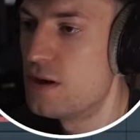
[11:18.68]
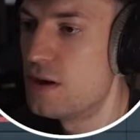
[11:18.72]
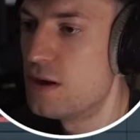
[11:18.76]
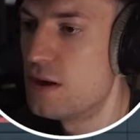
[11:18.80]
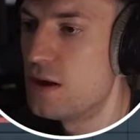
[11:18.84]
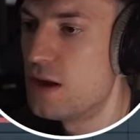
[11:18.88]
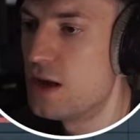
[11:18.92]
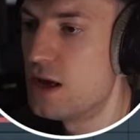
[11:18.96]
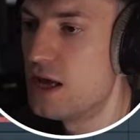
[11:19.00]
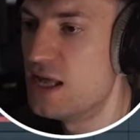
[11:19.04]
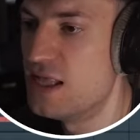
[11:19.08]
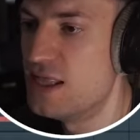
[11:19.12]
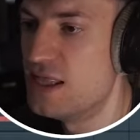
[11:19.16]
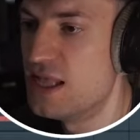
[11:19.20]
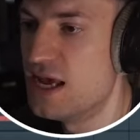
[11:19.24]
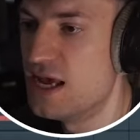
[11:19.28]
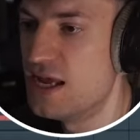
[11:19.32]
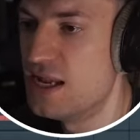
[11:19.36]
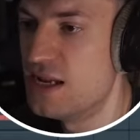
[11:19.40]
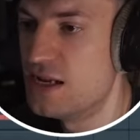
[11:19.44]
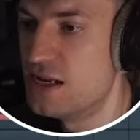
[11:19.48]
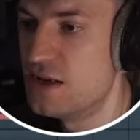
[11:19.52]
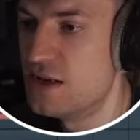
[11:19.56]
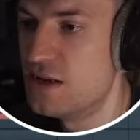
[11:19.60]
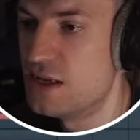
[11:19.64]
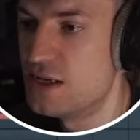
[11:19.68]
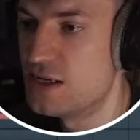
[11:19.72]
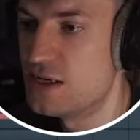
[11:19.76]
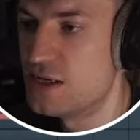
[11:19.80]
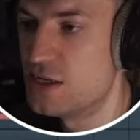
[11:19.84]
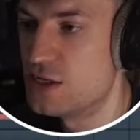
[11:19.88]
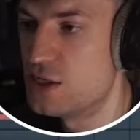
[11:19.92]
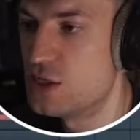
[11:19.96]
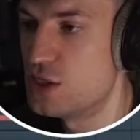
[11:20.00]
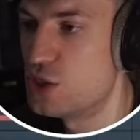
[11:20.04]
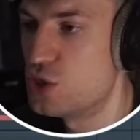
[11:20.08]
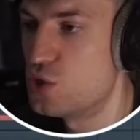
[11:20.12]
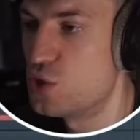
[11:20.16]
And then there's a
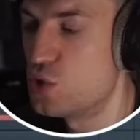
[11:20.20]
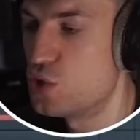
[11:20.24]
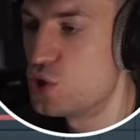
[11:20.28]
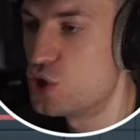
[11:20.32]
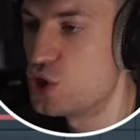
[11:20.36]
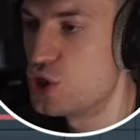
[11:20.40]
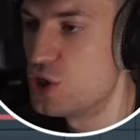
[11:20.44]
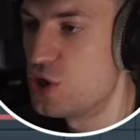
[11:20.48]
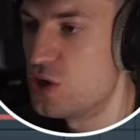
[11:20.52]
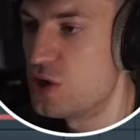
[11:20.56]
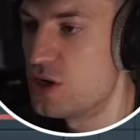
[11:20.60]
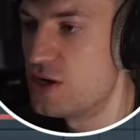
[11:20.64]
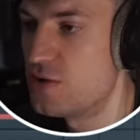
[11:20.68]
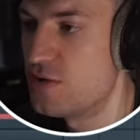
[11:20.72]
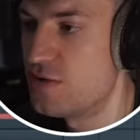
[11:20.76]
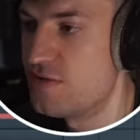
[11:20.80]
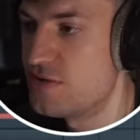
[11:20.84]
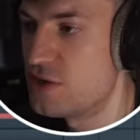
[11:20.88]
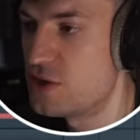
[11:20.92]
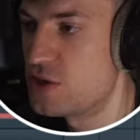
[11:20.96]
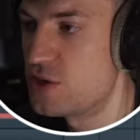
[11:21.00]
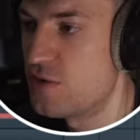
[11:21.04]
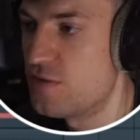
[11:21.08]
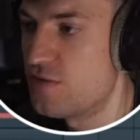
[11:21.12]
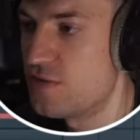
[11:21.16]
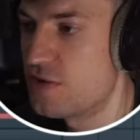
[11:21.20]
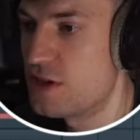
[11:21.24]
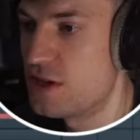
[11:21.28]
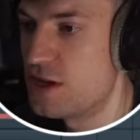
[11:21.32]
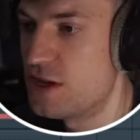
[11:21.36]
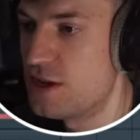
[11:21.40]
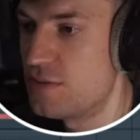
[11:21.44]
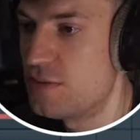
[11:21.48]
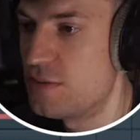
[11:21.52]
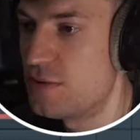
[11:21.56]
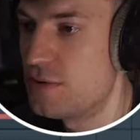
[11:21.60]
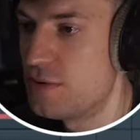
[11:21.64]
distortion on it with soft clip,